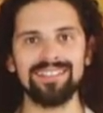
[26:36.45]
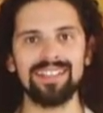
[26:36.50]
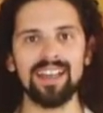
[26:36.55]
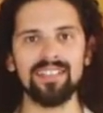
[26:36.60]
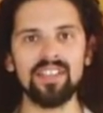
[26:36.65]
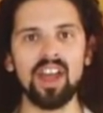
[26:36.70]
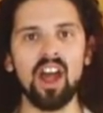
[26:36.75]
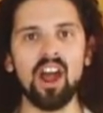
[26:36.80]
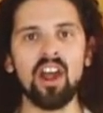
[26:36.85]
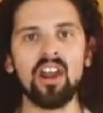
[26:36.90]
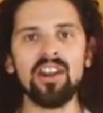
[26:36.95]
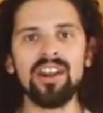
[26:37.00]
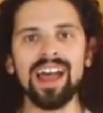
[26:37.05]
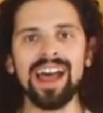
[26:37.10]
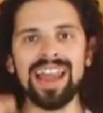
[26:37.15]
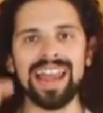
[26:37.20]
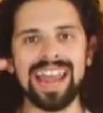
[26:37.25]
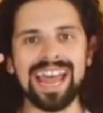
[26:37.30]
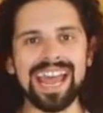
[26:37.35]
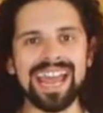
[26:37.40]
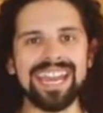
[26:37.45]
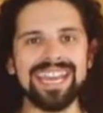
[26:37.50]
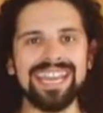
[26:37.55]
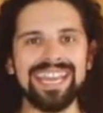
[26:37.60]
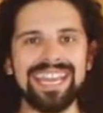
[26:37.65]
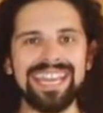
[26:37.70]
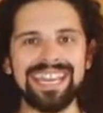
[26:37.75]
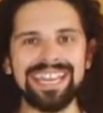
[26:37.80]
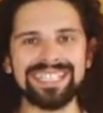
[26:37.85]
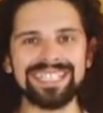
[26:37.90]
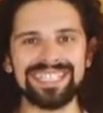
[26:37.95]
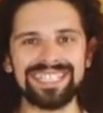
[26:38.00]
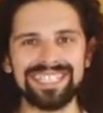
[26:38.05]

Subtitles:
that are aligned in a